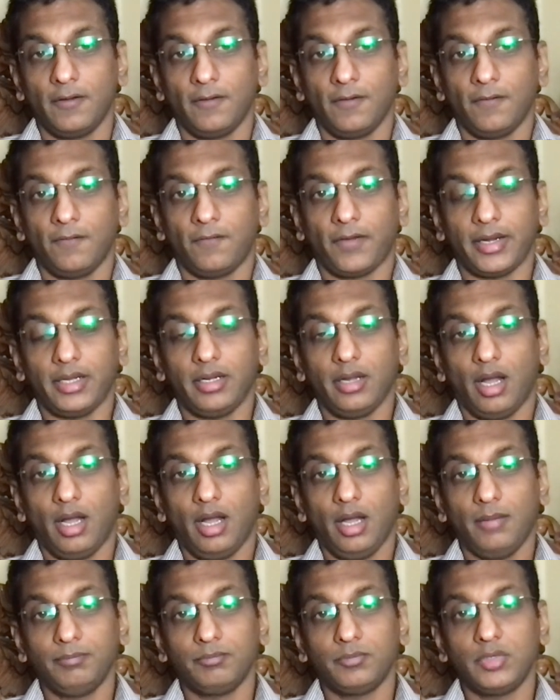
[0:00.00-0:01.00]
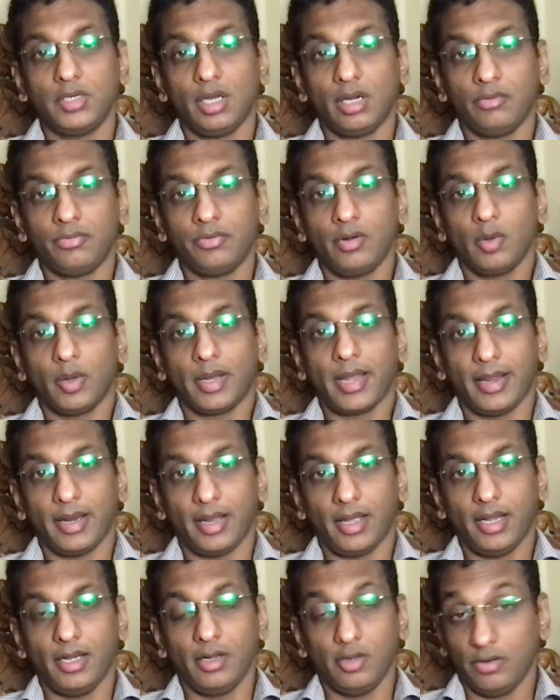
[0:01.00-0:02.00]
Fine. Now,
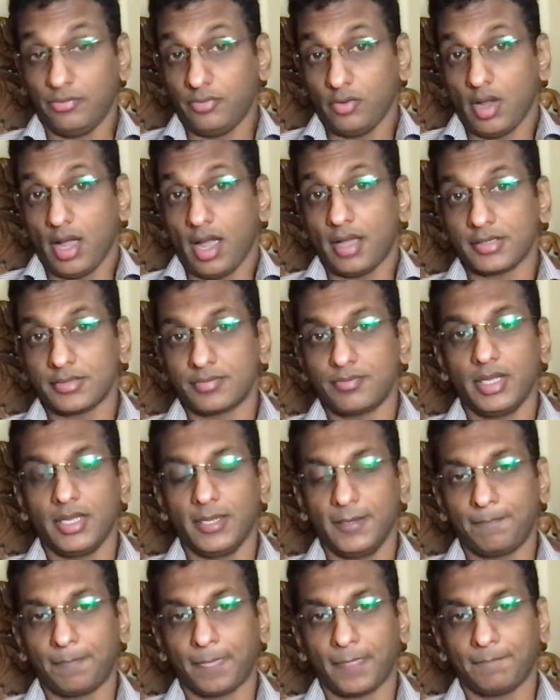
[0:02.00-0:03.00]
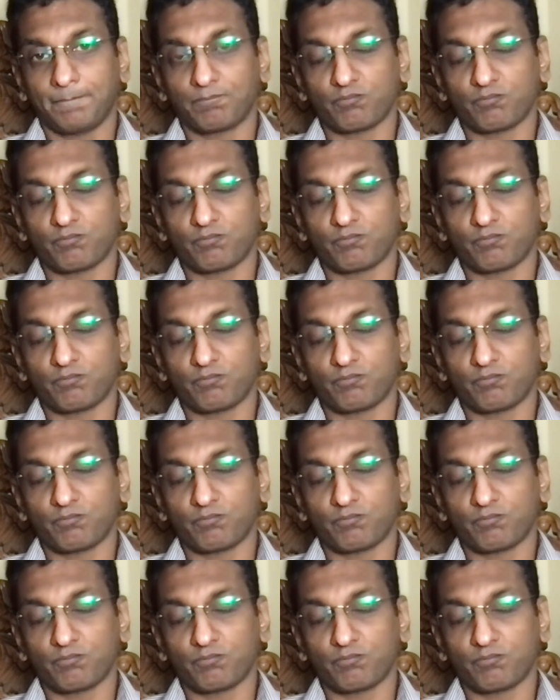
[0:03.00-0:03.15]
if you ask me,